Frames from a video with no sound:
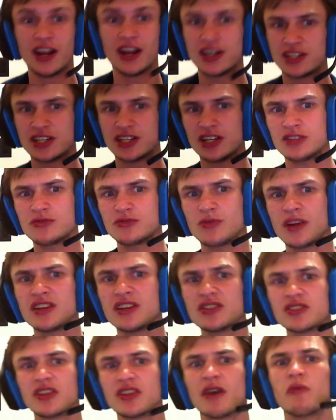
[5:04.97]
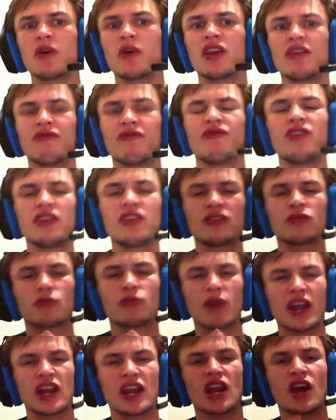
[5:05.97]
just right so that way it feels
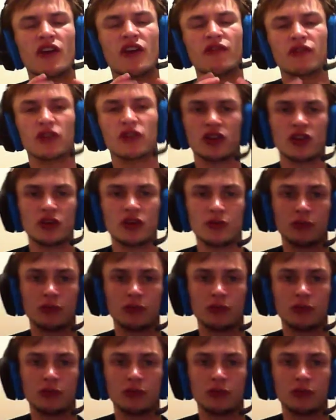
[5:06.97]
right for you.